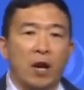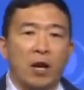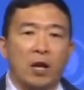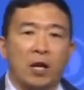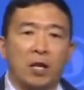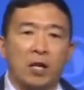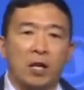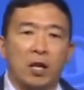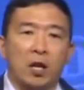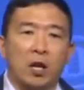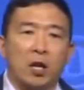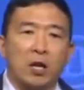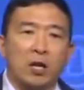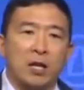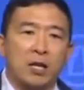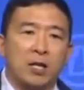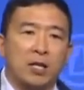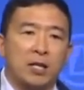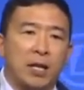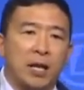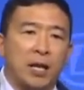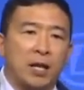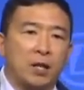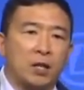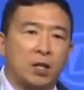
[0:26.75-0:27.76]
very clear and
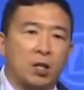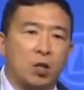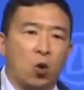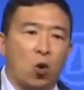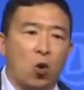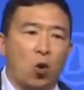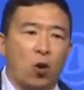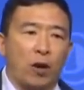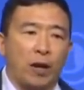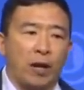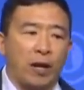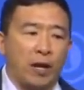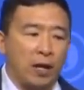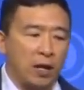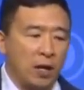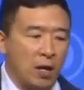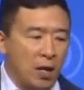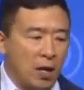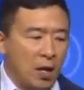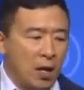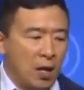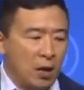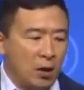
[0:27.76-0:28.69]
distinct story